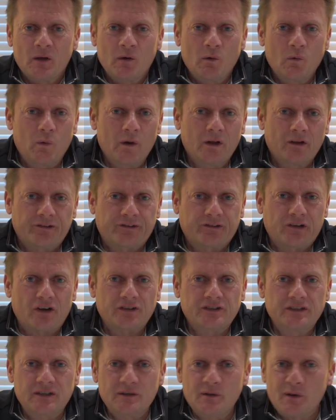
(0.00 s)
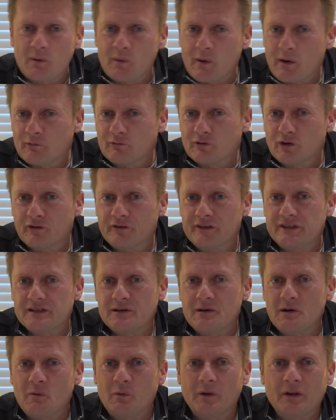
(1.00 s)
Will Scotty do it? Will Rory
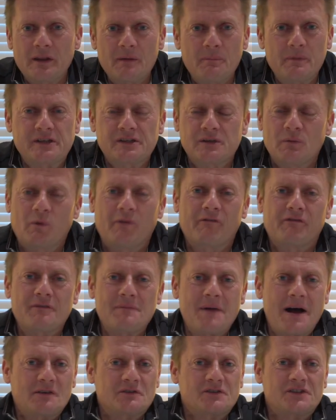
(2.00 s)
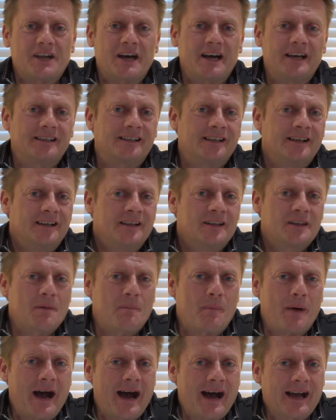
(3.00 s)
do it? Will there be someone from outside the
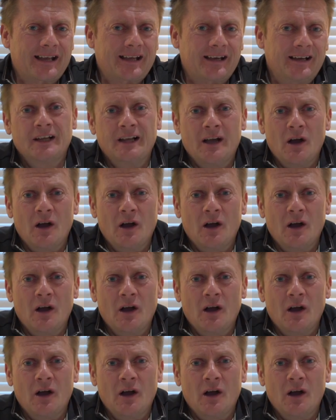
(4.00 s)
pack?